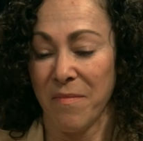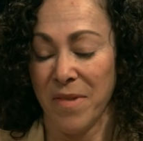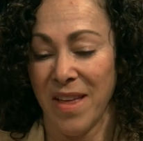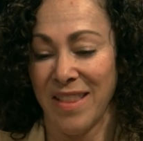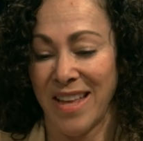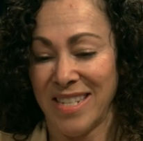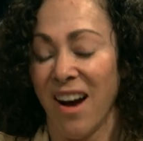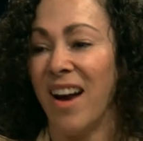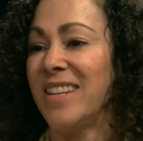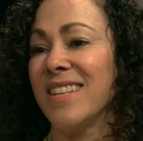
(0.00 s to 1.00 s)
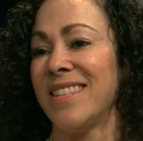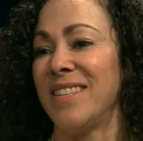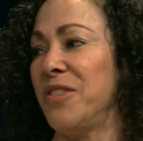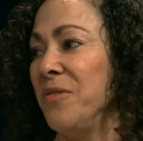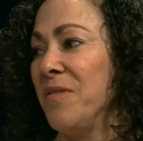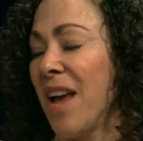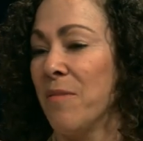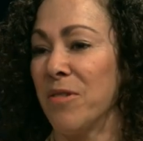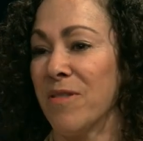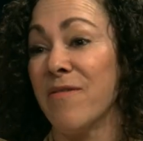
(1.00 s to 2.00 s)
that, that ties us to
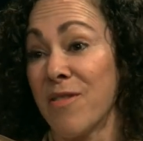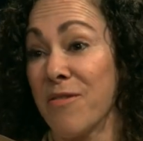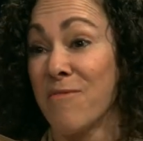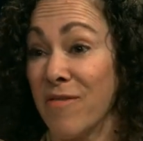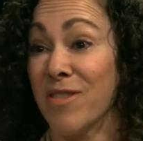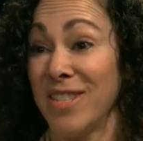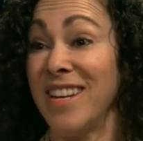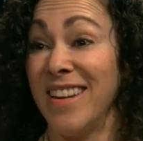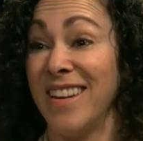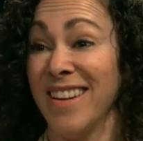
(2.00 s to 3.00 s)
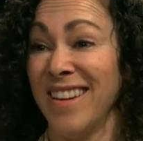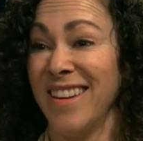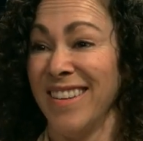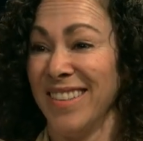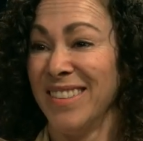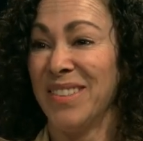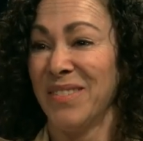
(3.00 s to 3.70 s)
Campbell River, the River City. Right.